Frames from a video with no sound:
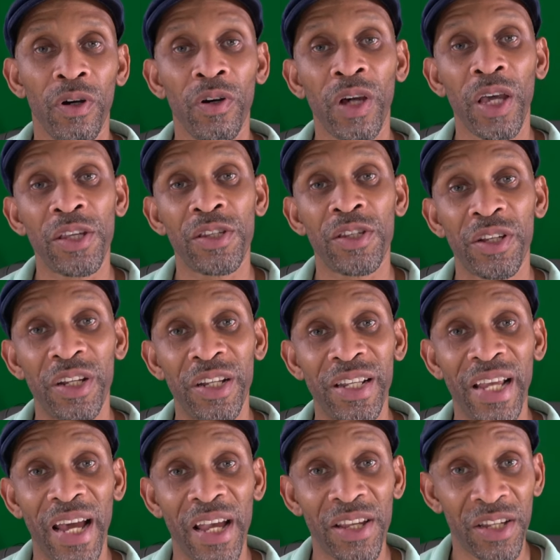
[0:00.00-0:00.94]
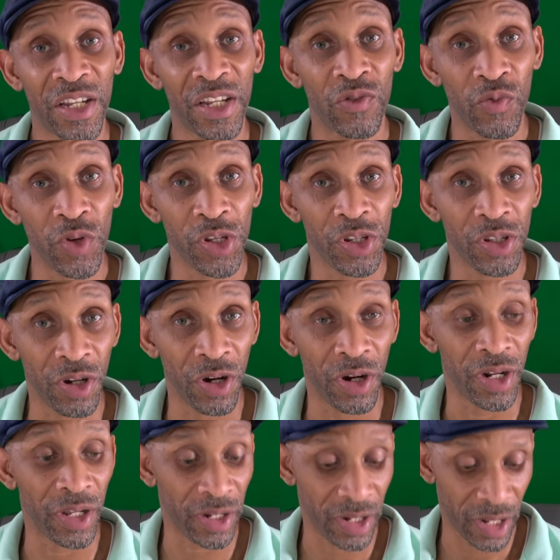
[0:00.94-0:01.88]
Okay, so the NAS has
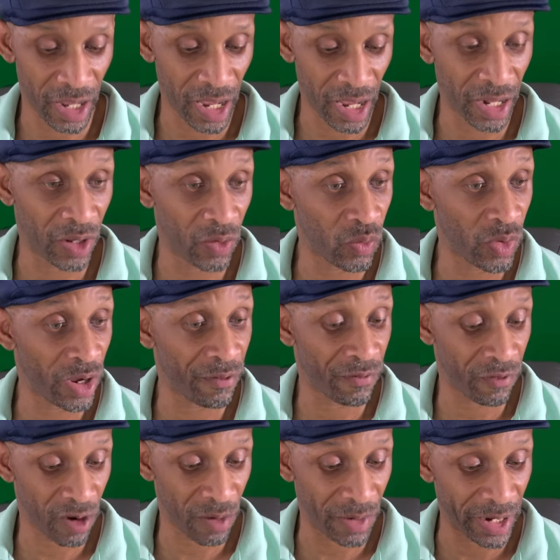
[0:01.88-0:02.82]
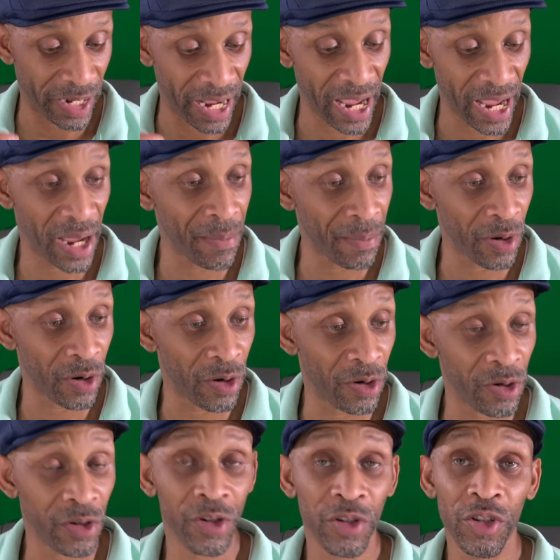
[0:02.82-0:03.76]
restarted and it went from an
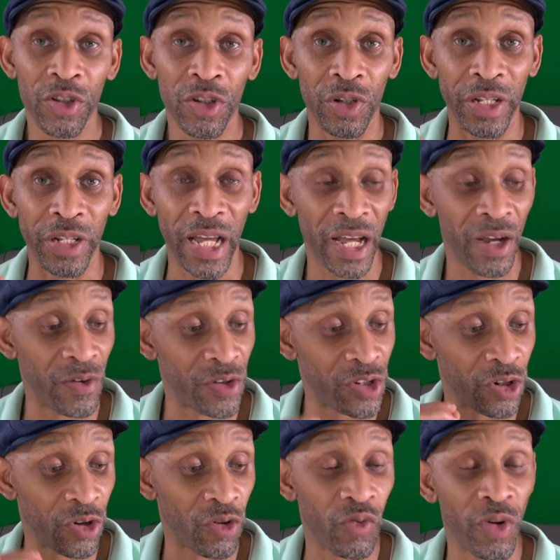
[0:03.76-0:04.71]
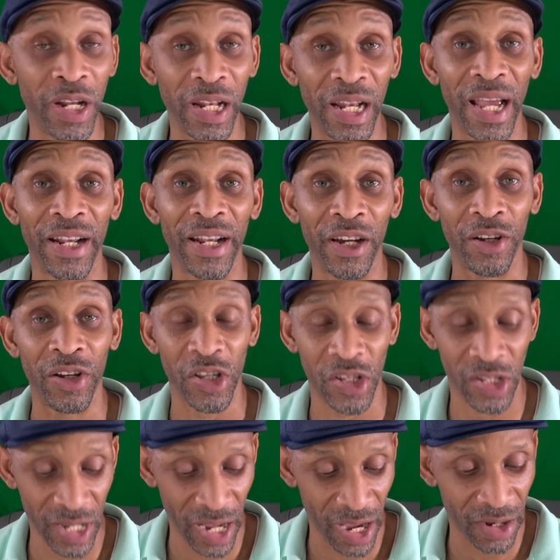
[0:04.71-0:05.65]
amber to now it's a green light on the
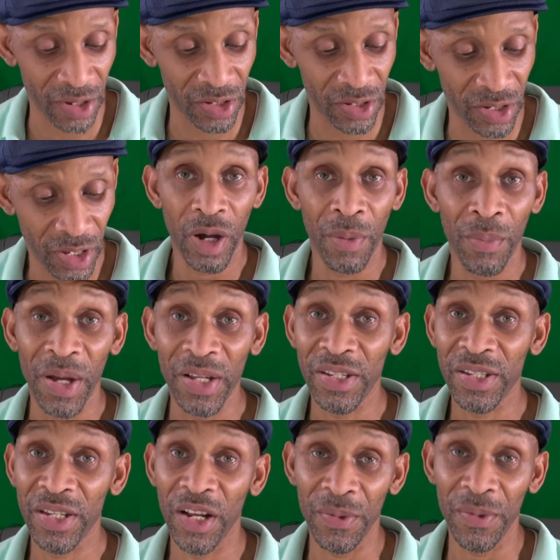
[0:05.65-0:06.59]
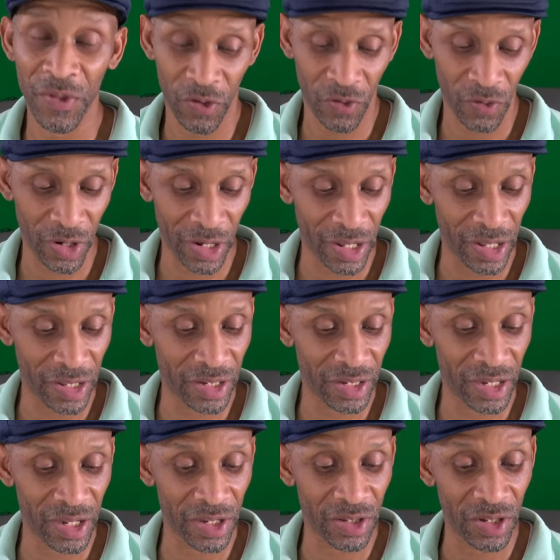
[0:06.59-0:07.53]
status. On my setup screen, it
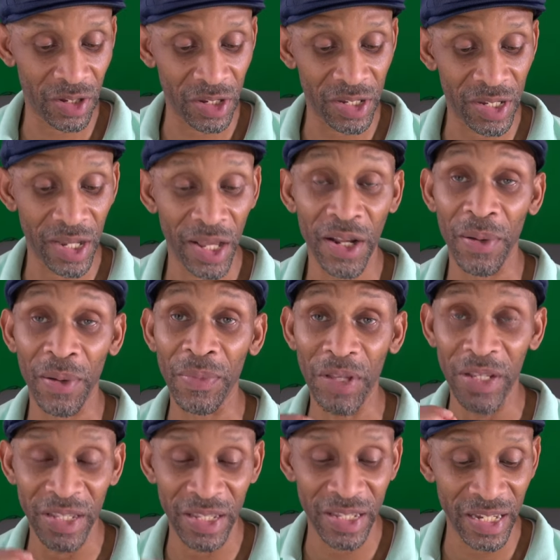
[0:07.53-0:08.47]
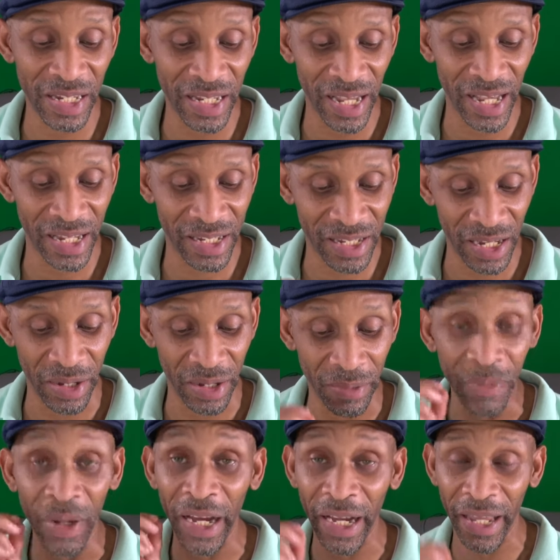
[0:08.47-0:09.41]
says to set up the
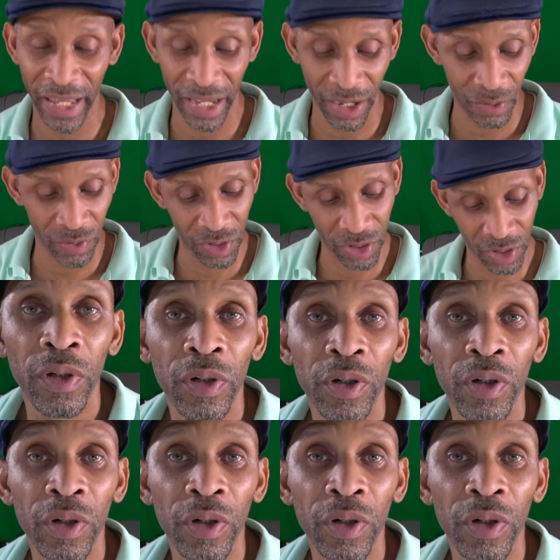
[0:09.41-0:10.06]
DSM account.